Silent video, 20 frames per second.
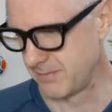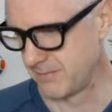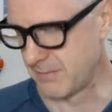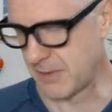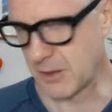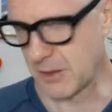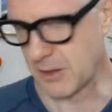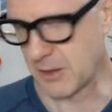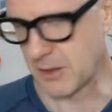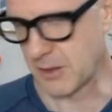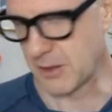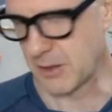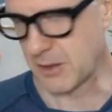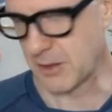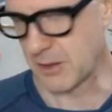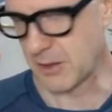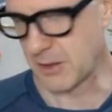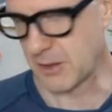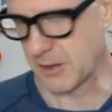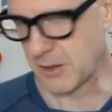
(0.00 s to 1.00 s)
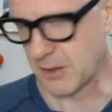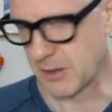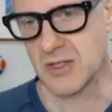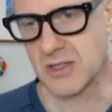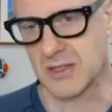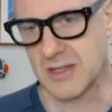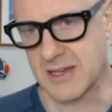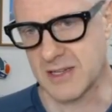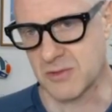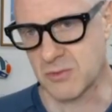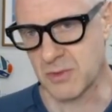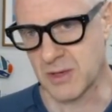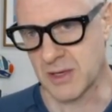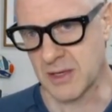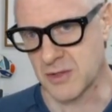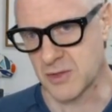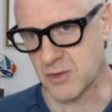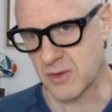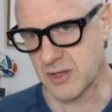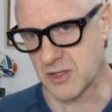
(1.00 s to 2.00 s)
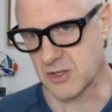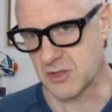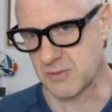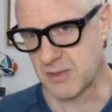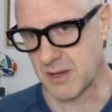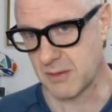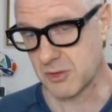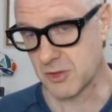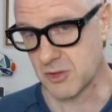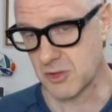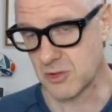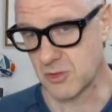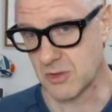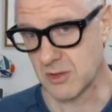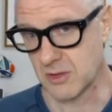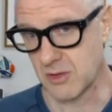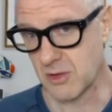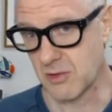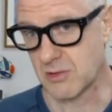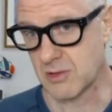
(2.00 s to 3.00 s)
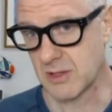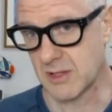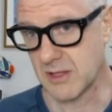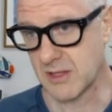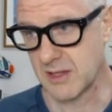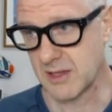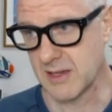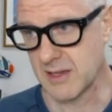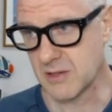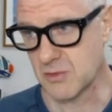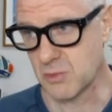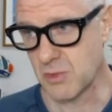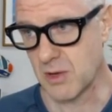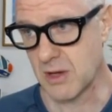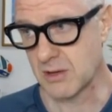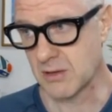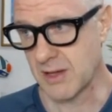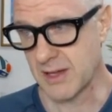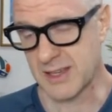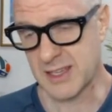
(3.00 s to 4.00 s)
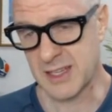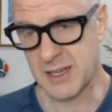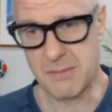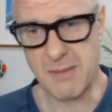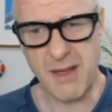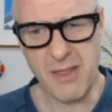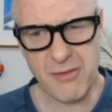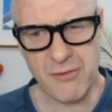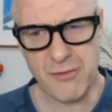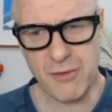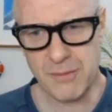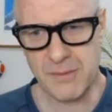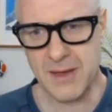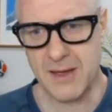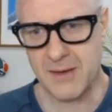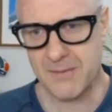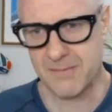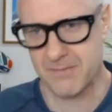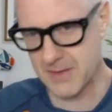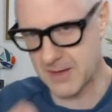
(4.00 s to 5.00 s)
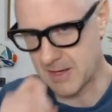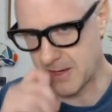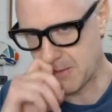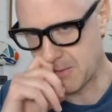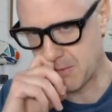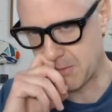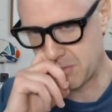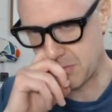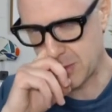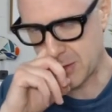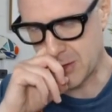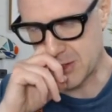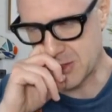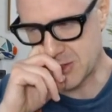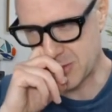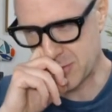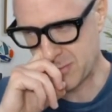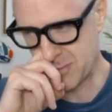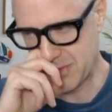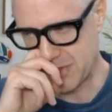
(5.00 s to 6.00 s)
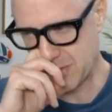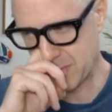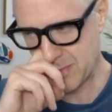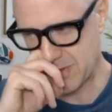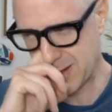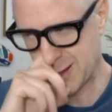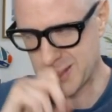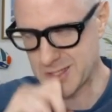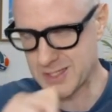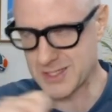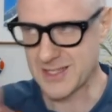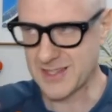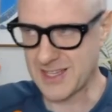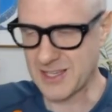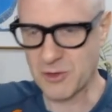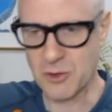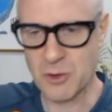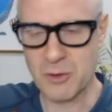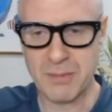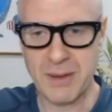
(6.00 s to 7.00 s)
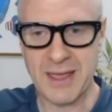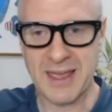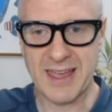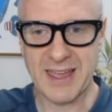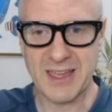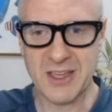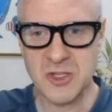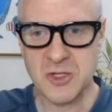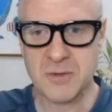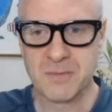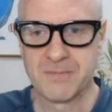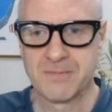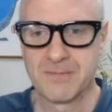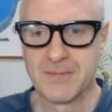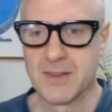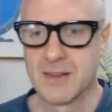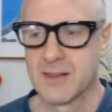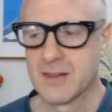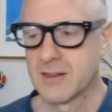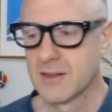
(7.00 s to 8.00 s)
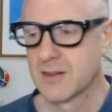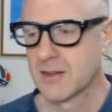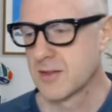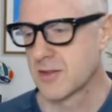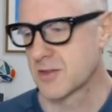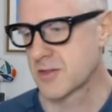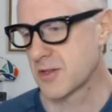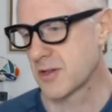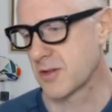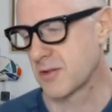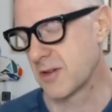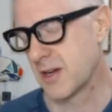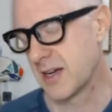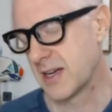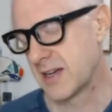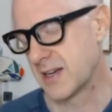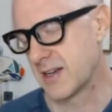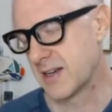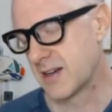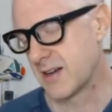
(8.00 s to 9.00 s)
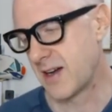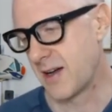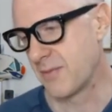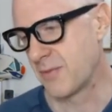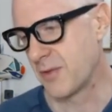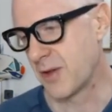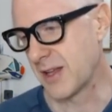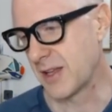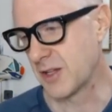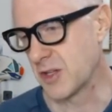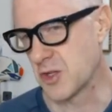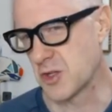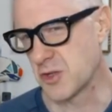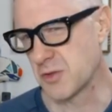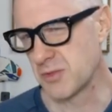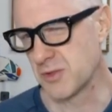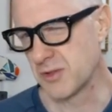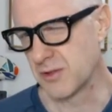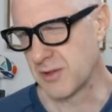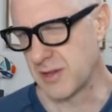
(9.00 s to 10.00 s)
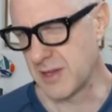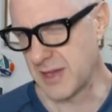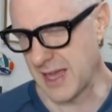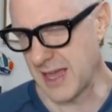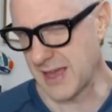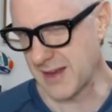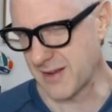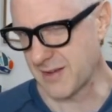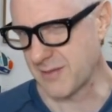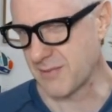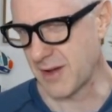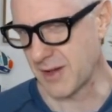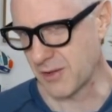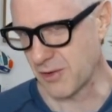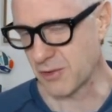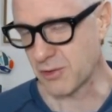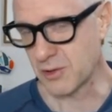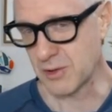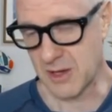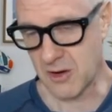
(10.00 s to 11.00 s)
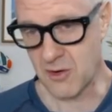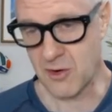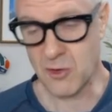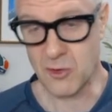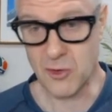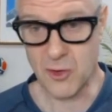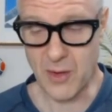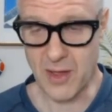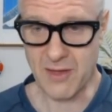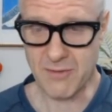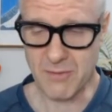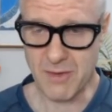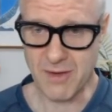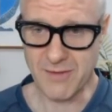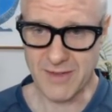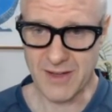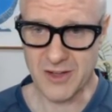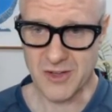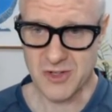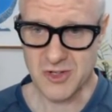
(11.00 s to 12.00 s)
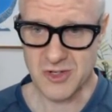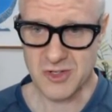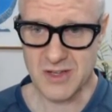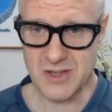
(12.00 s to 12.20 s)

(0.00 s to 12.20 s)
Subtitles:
But also I got my voucher last week, so I should be able to do it locally as well, like in a month from now, because of it's they do it by age. So I'm not eligible yet in my local area, although I have my voucher